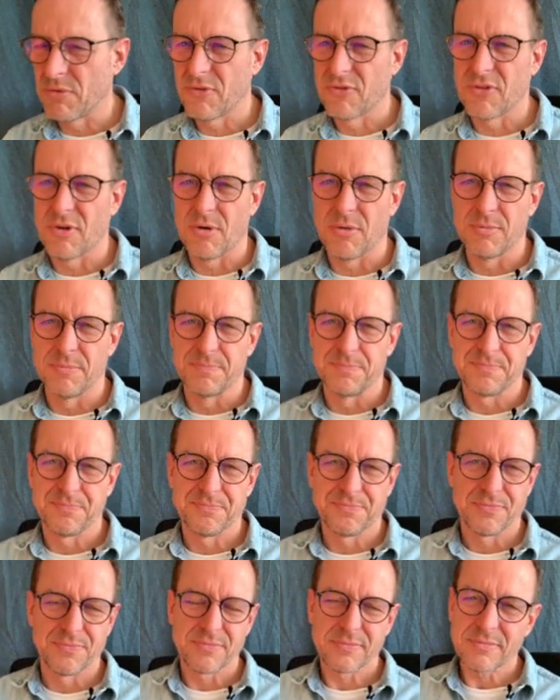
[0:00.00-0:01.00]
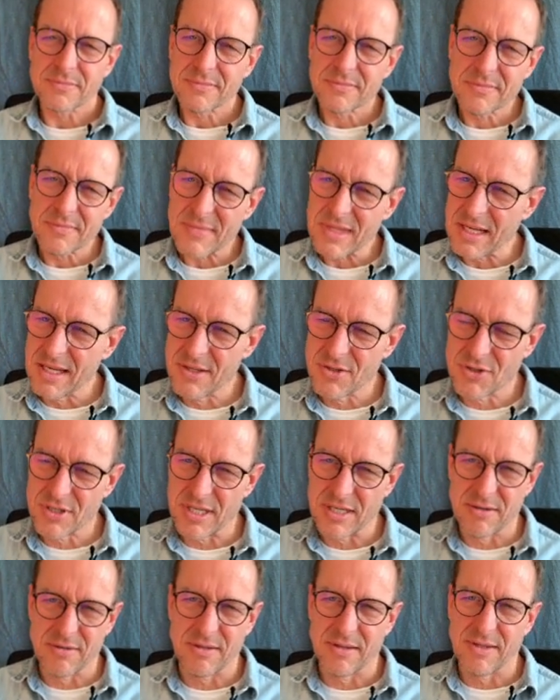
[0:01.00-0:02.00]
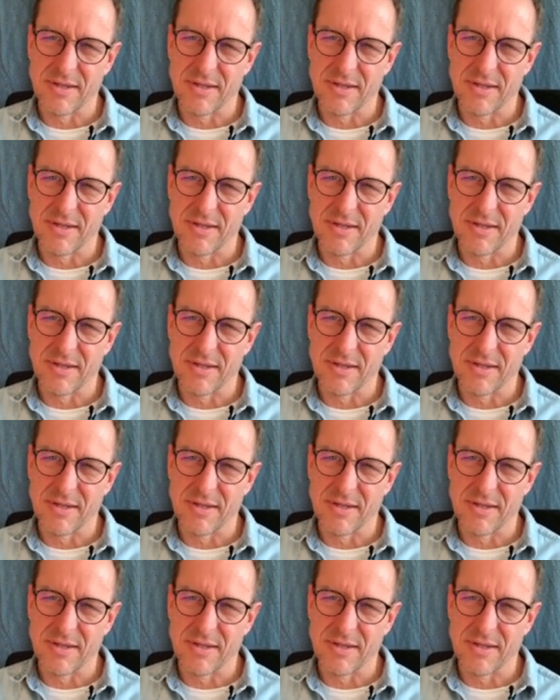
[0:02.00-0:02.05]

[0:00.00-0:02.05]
So in general,